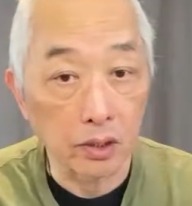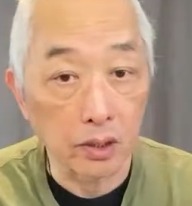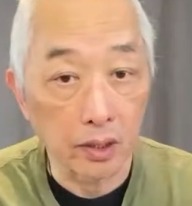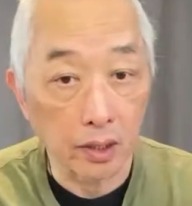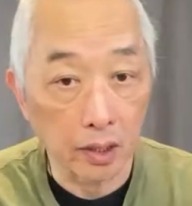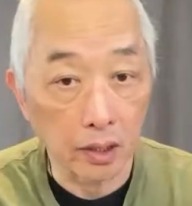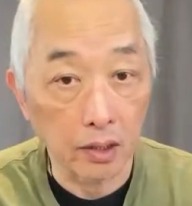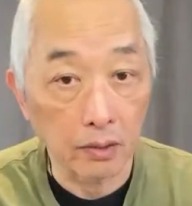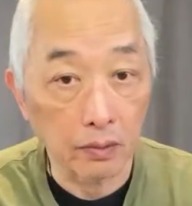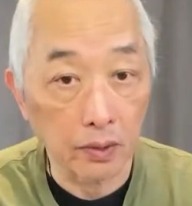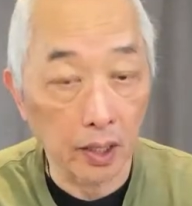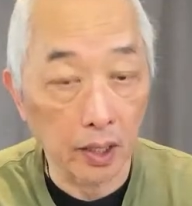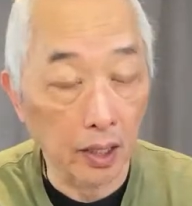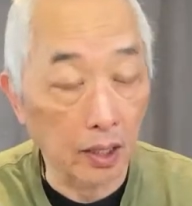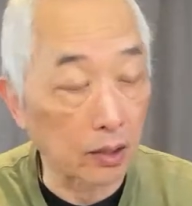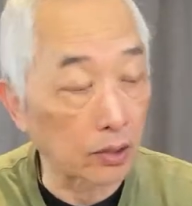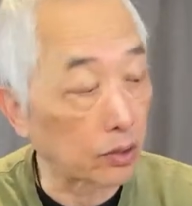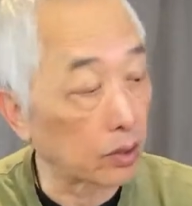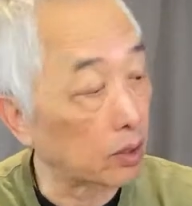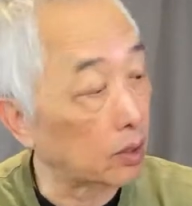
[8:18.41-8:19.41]
As we
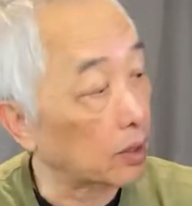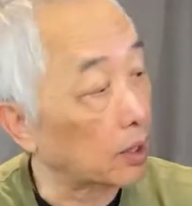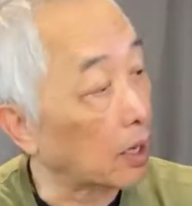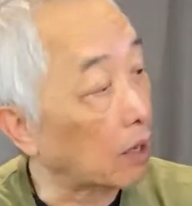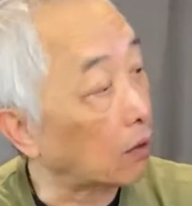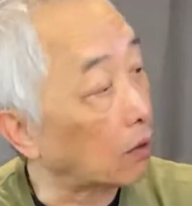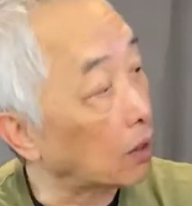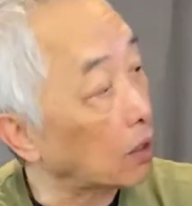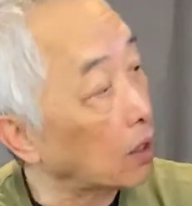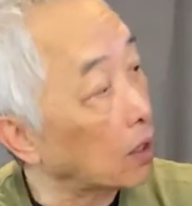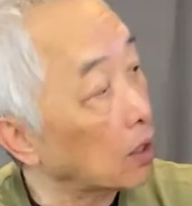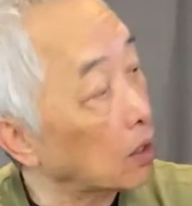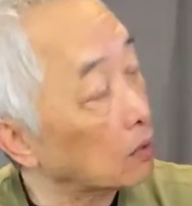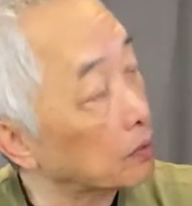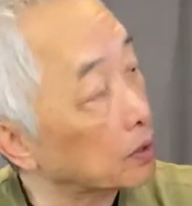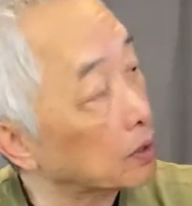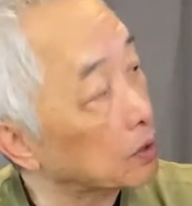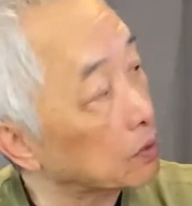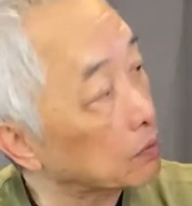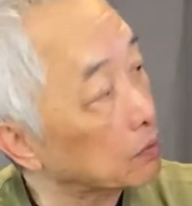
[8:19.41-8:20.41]
age, now
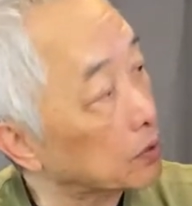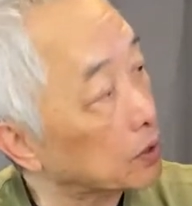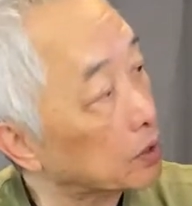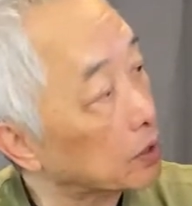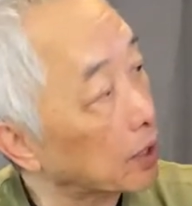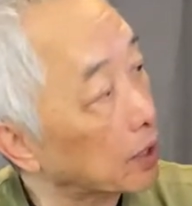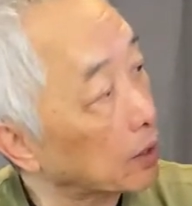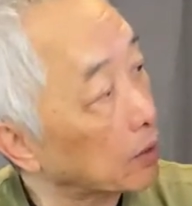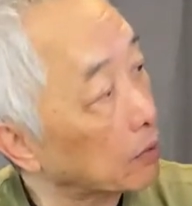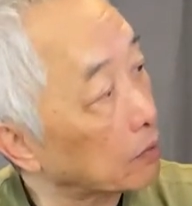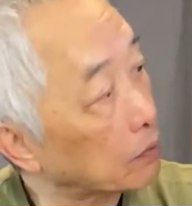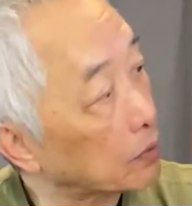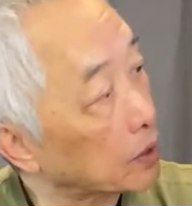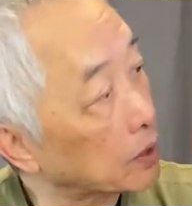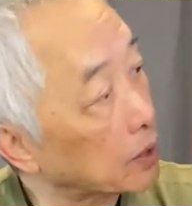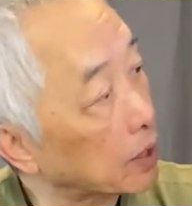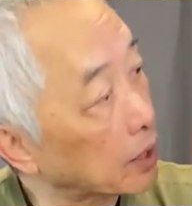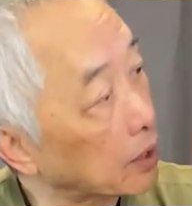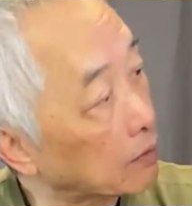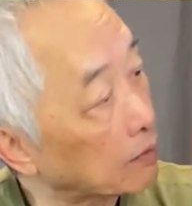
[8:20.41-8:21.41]
we take
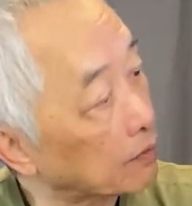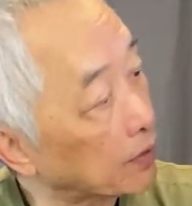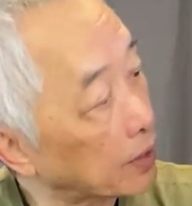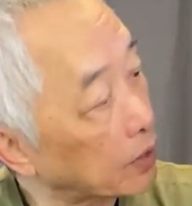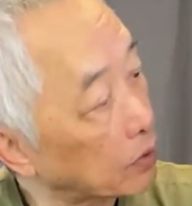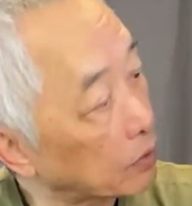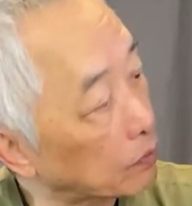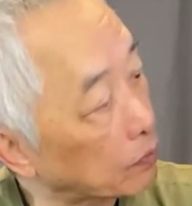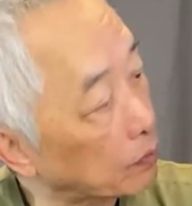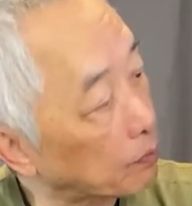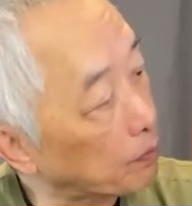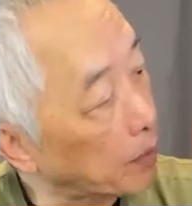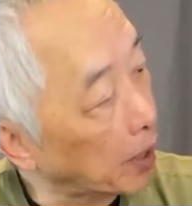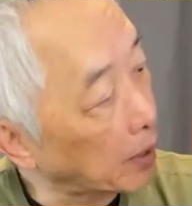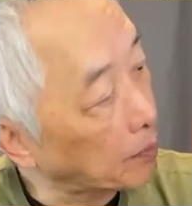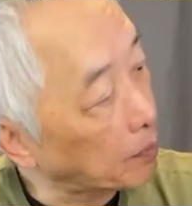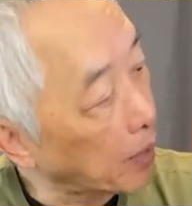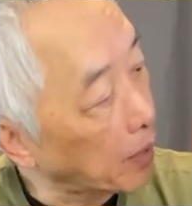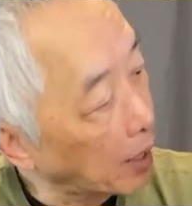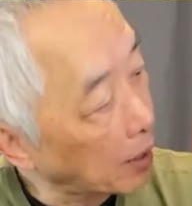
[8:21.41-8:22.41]
a finger, we bend
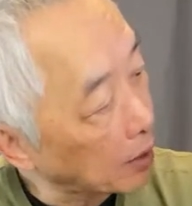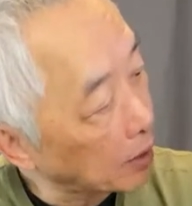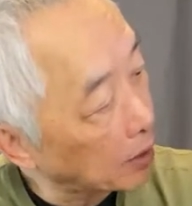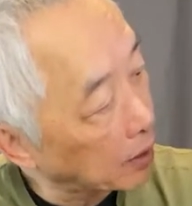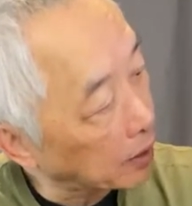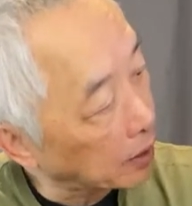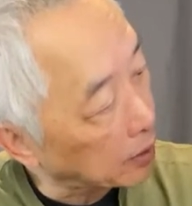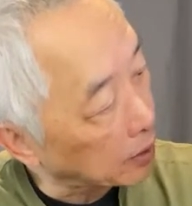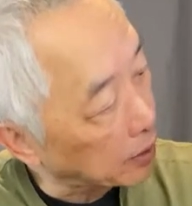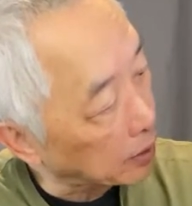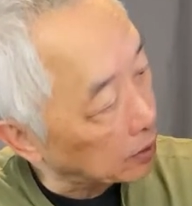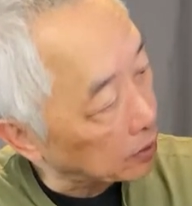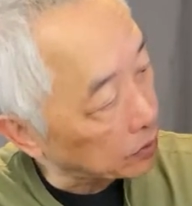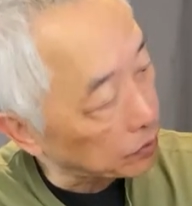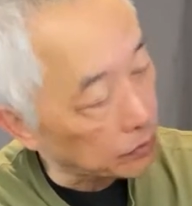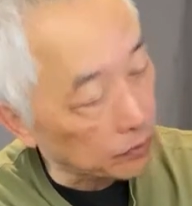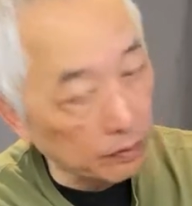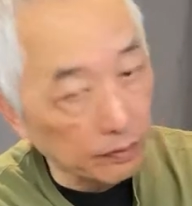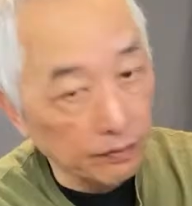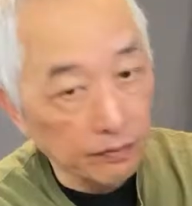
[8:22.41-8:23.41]
back, and then you
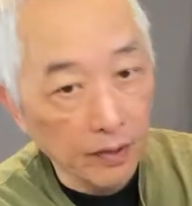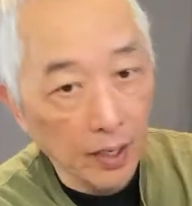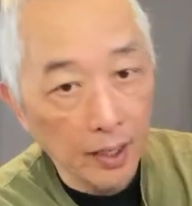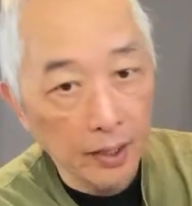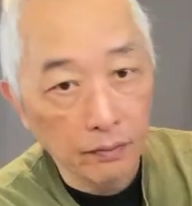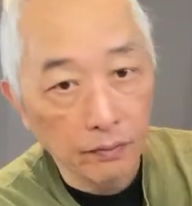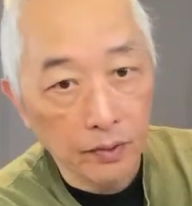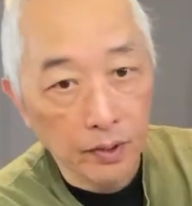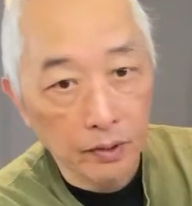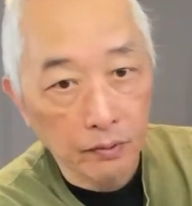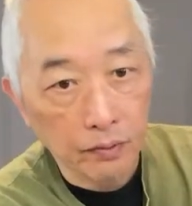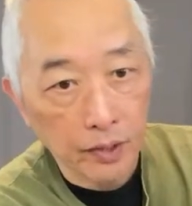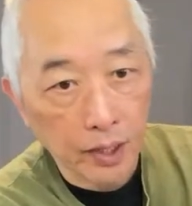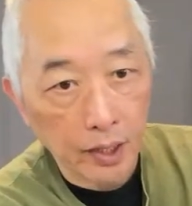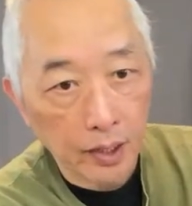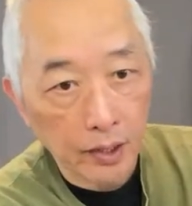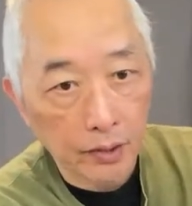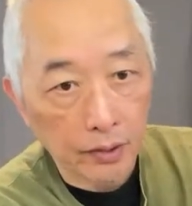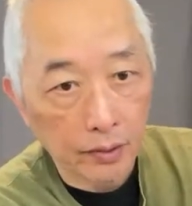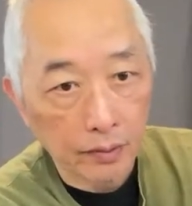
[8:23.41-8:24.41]
would find one right
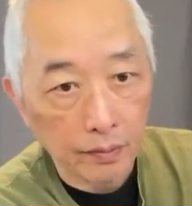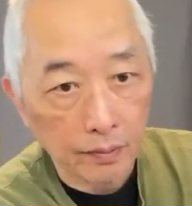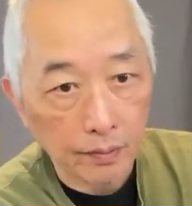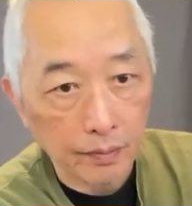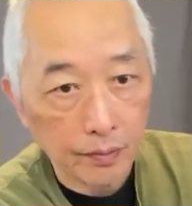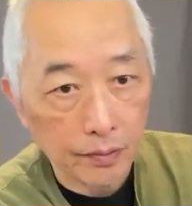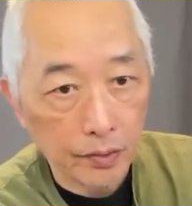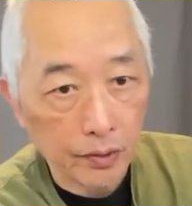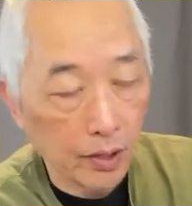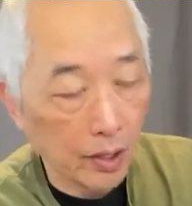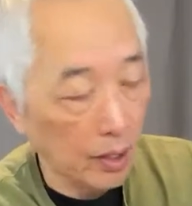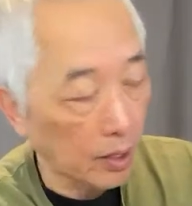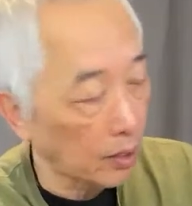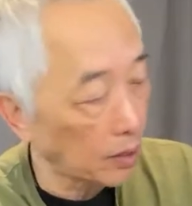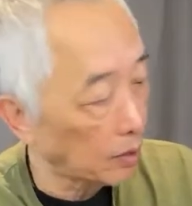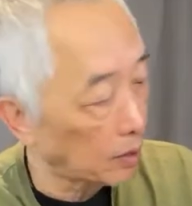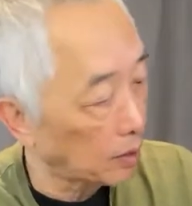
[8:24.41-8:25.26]
here. Okay.